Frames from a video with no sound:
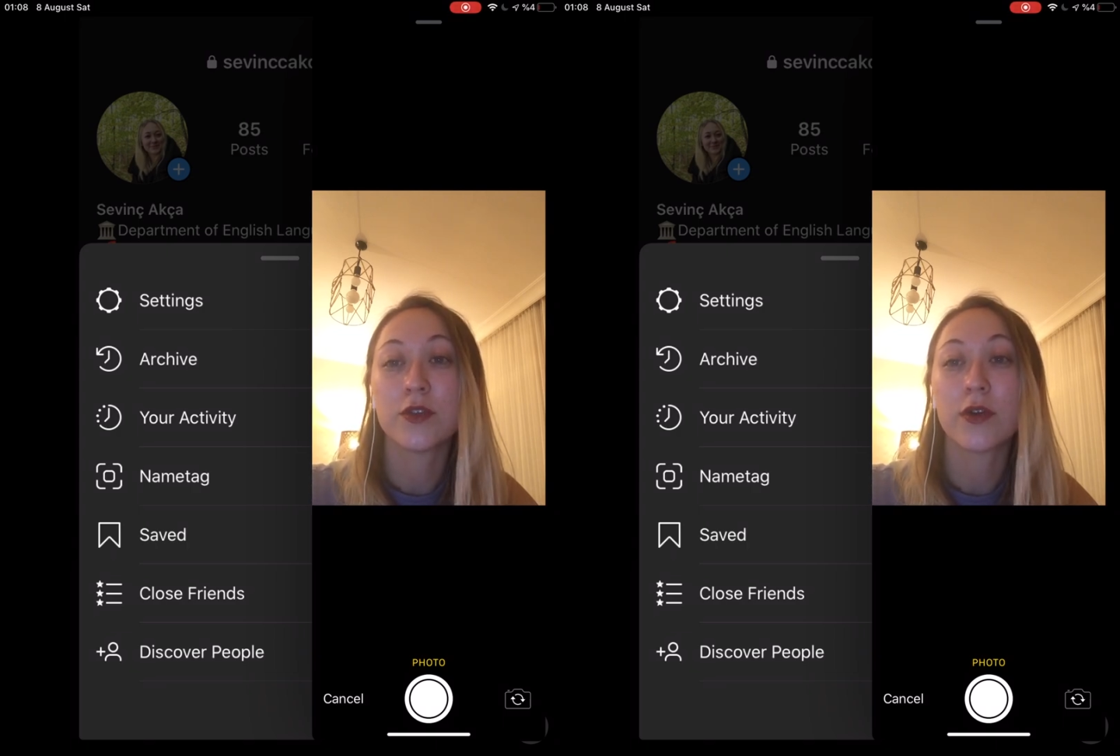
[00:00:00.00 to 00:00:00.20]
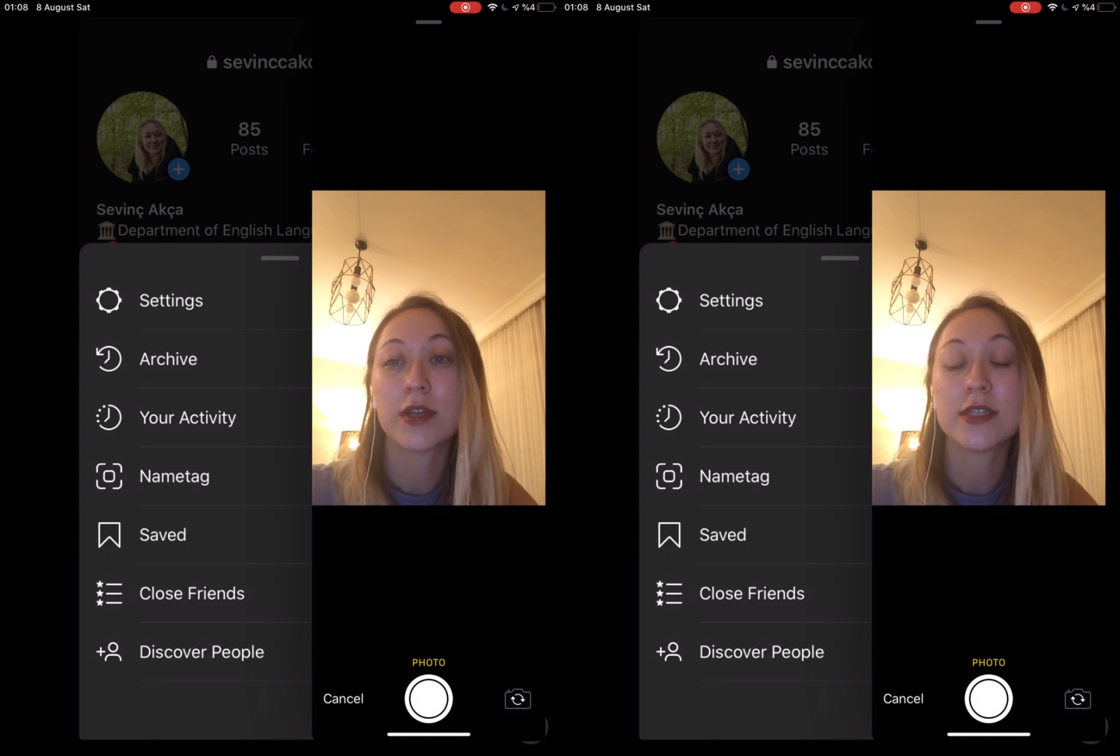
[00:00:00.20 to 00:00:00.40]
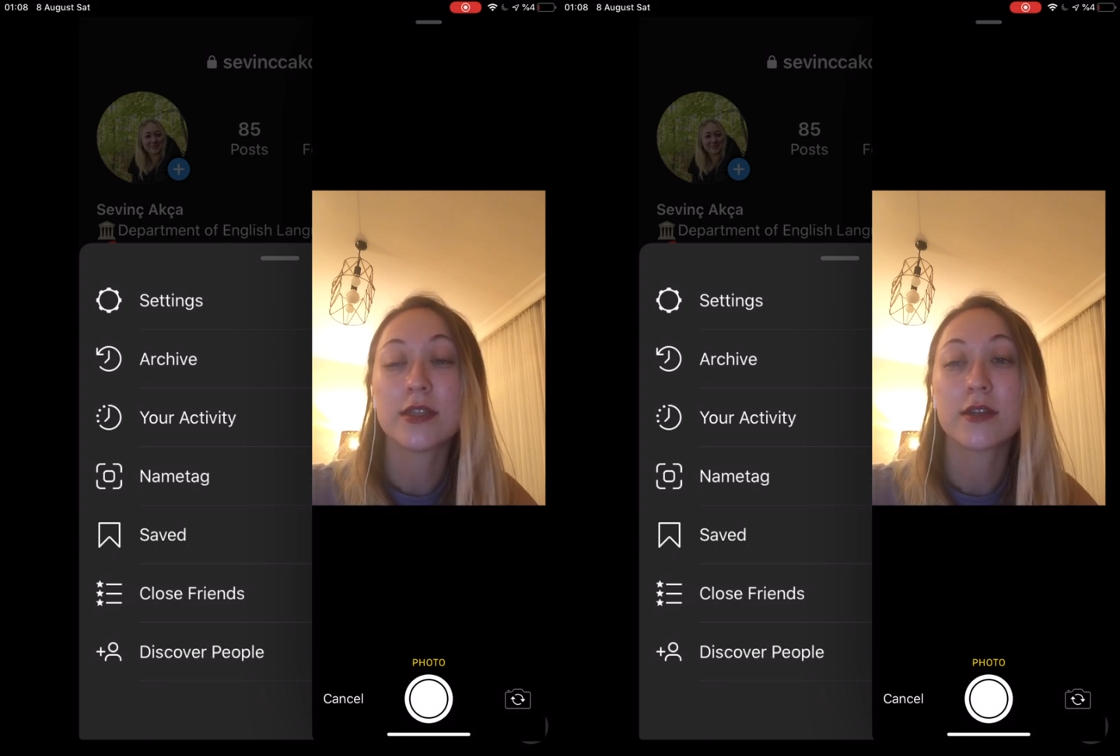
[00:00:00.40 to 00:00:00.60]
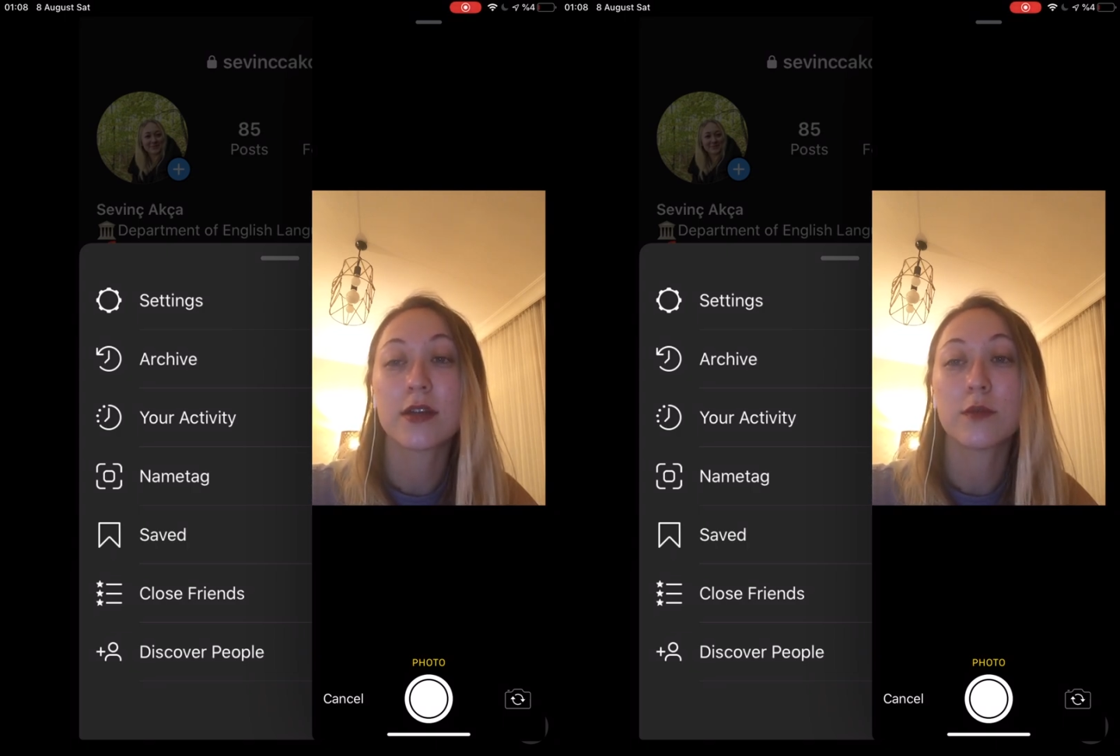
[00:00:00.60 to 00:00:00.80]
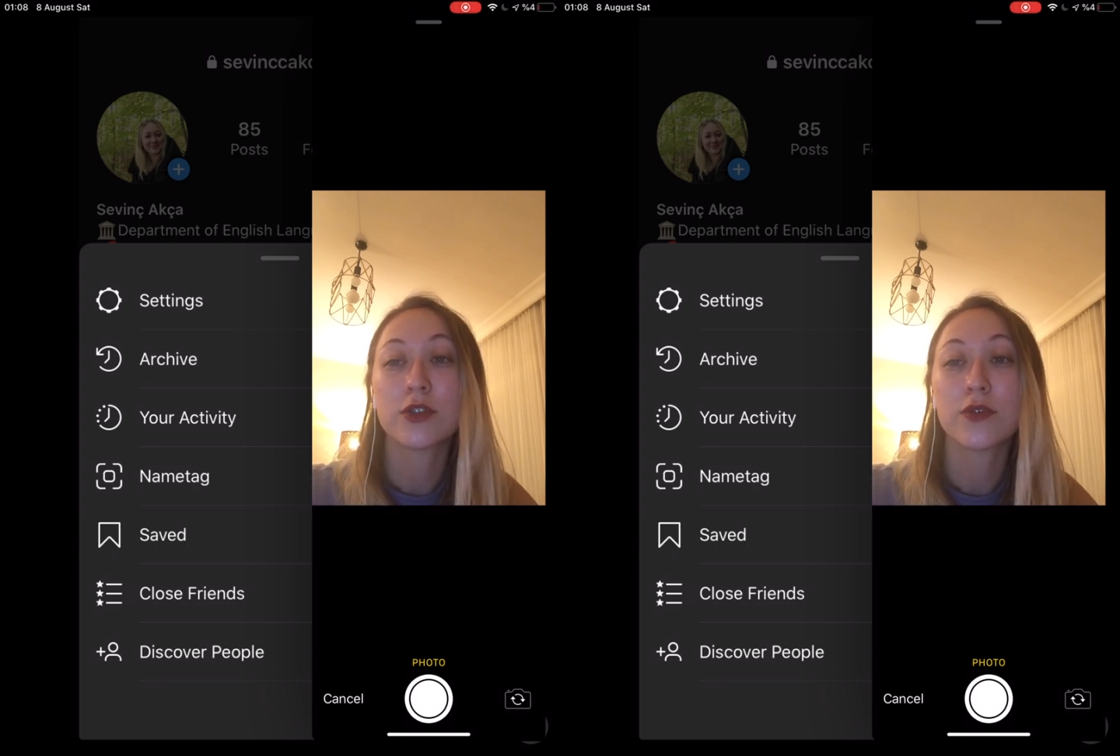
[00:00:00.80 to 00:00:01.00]
Instagram
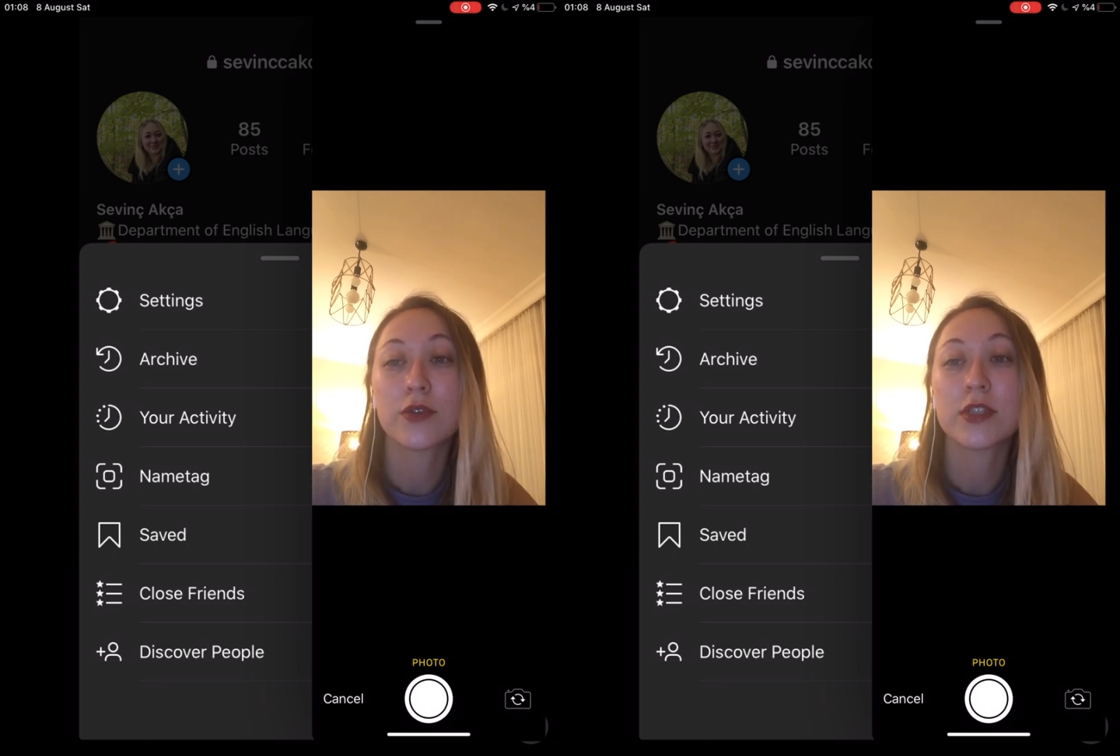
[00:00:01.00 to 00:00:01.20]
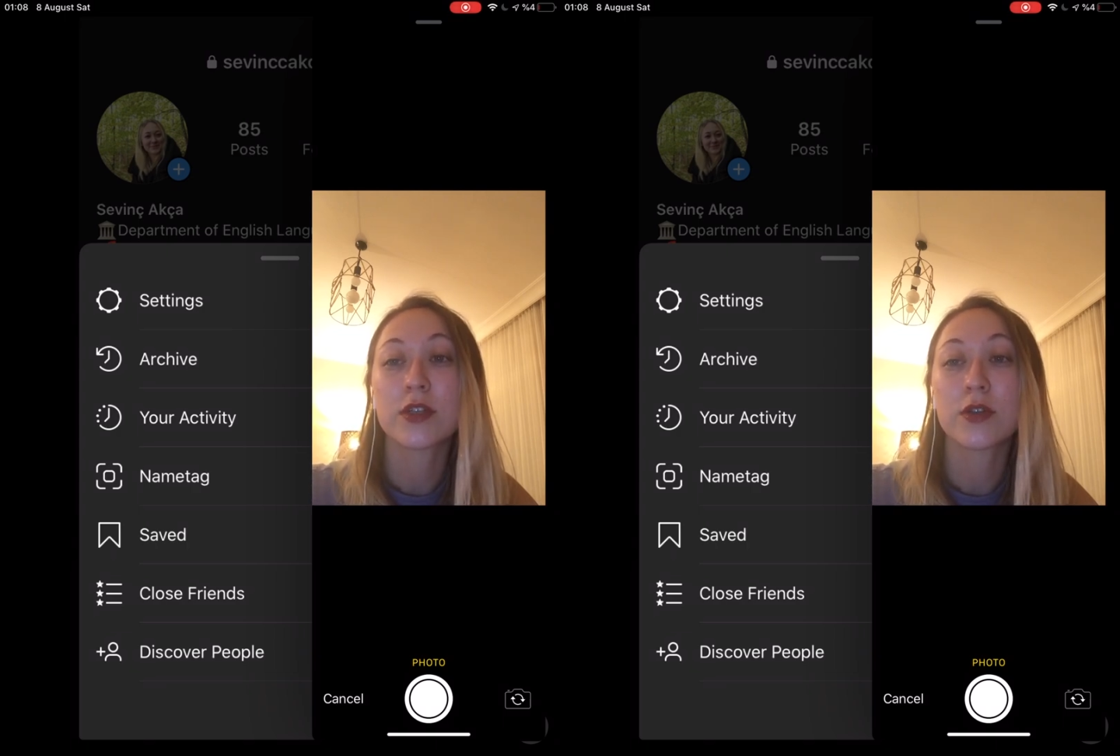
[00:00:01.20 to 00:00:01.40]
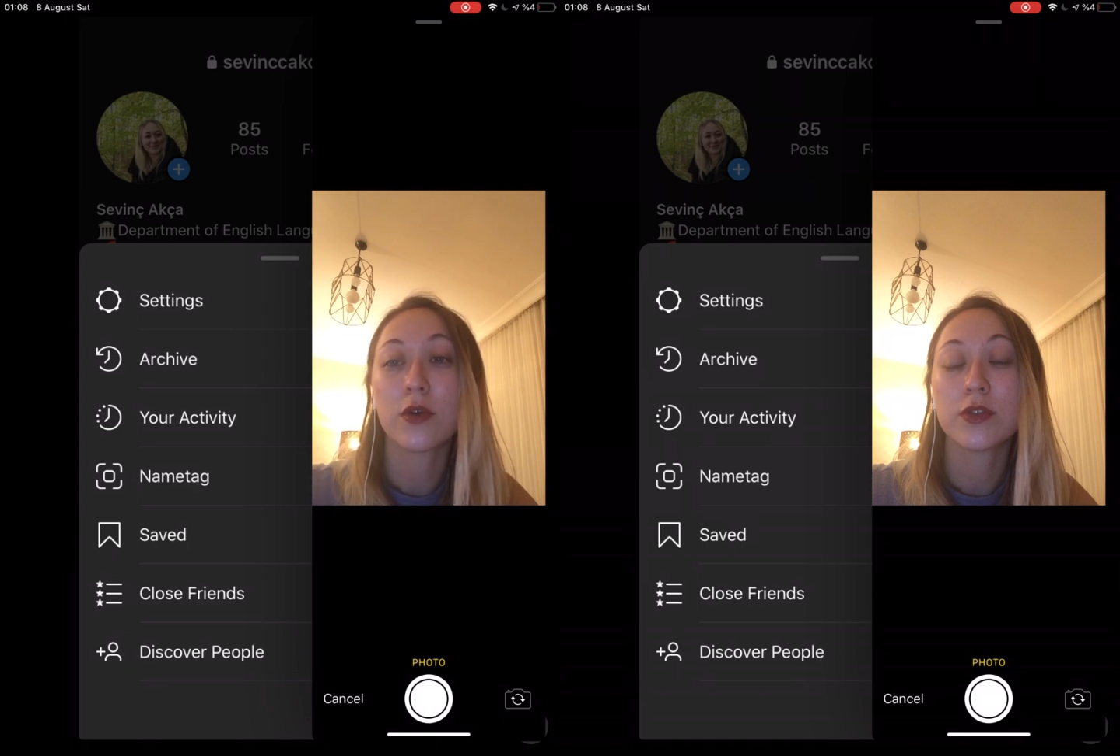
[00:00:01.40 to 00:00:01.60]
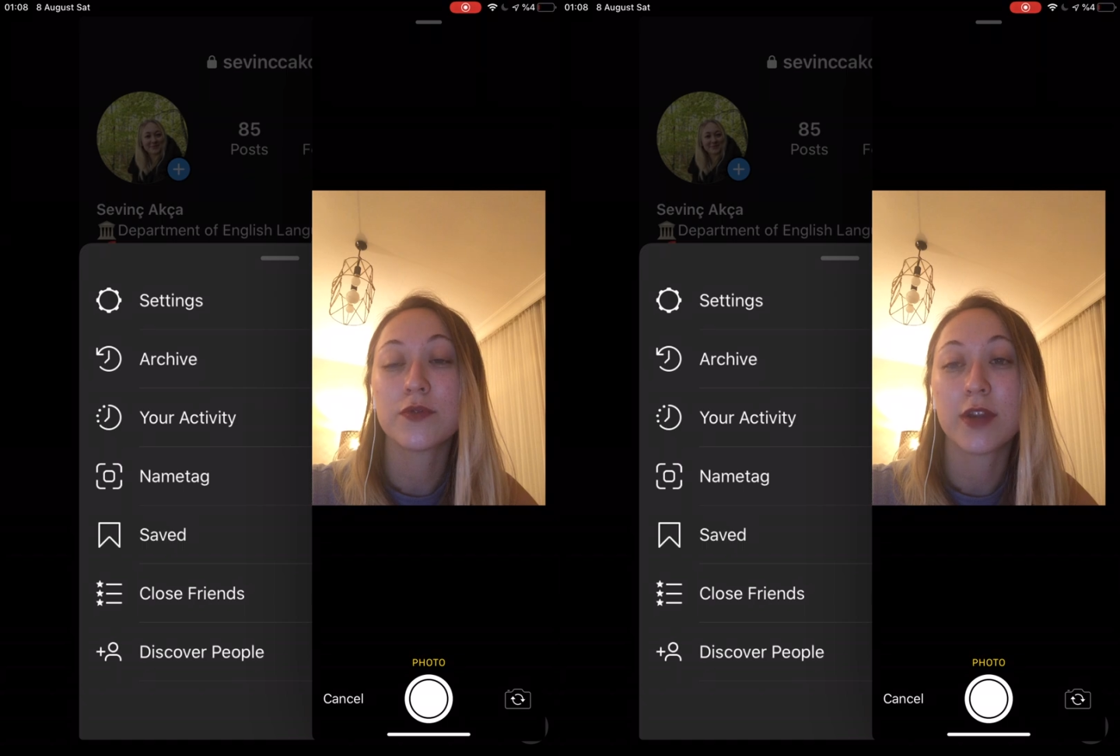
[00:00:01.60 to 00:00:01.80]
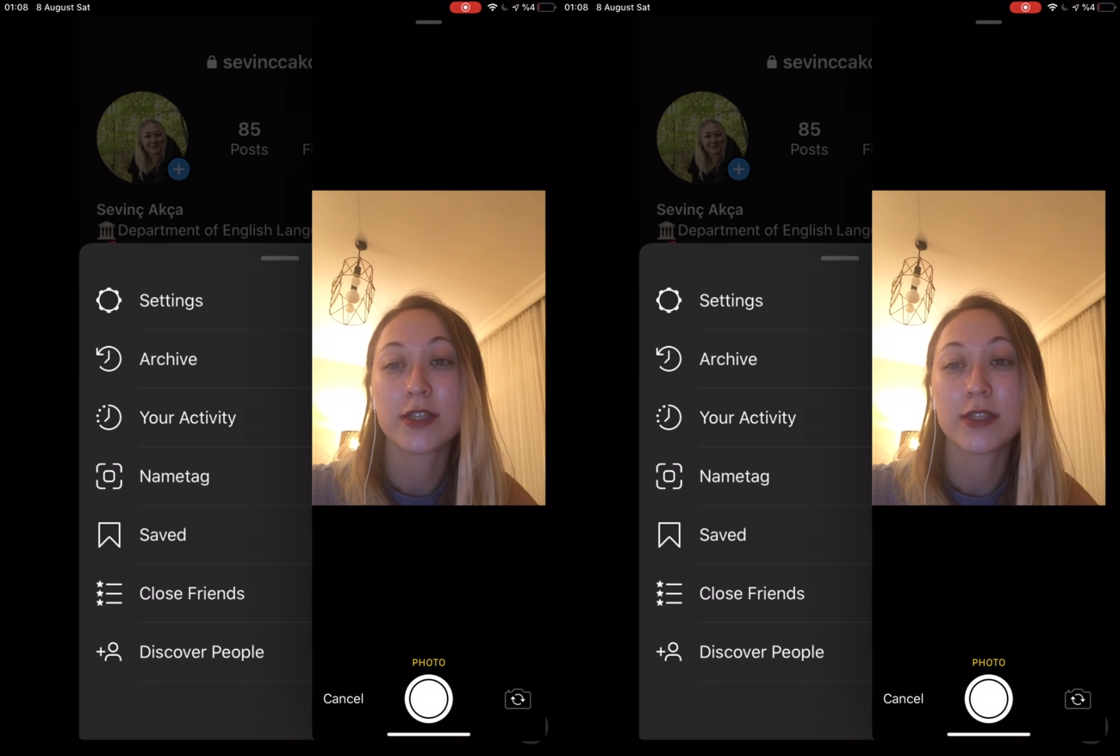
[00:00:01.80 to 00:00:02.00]
stories close
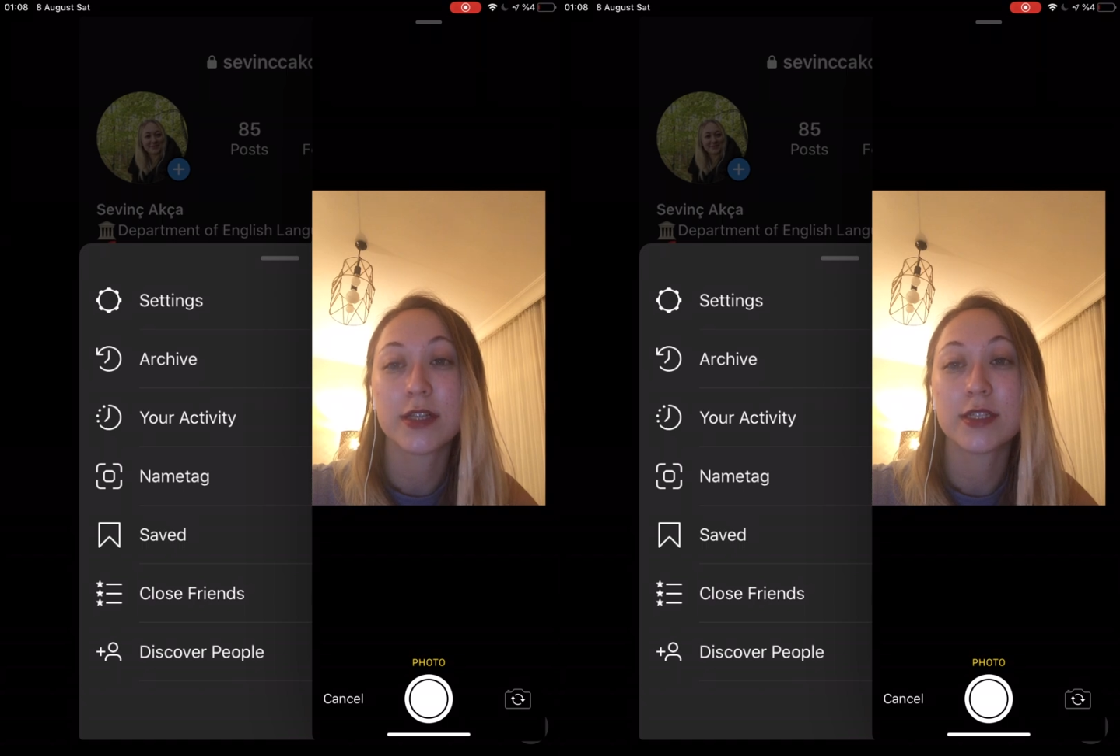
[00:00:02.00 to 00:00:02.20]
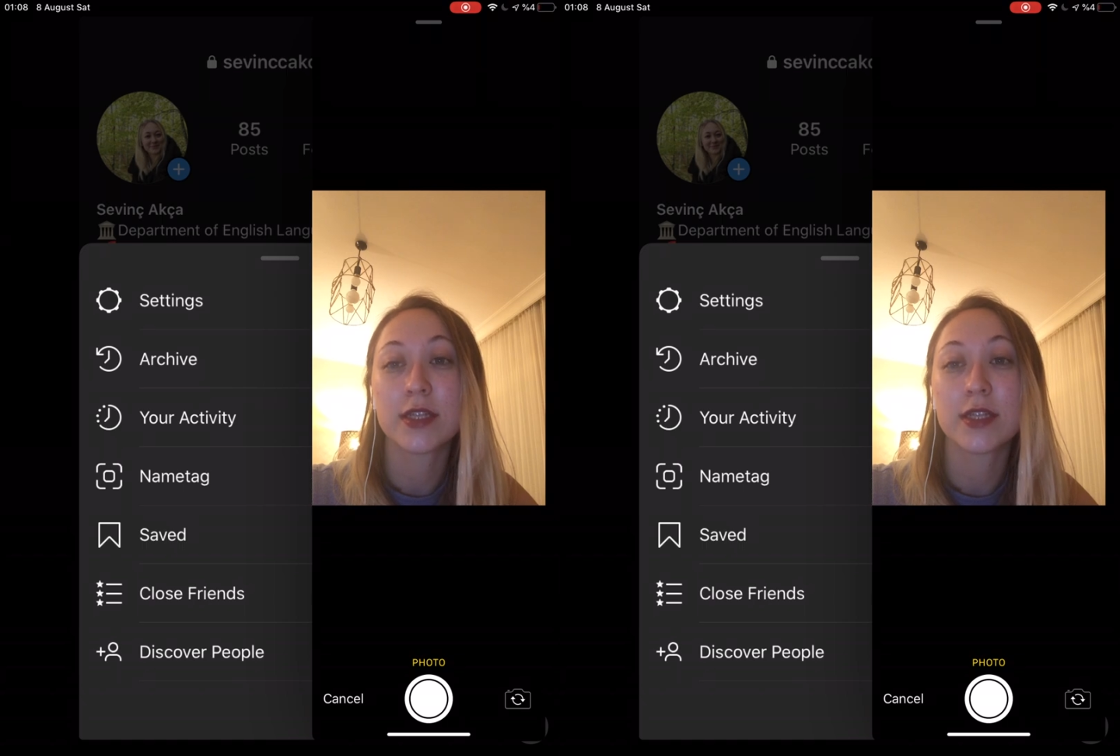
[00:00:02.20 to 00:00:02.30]
friends list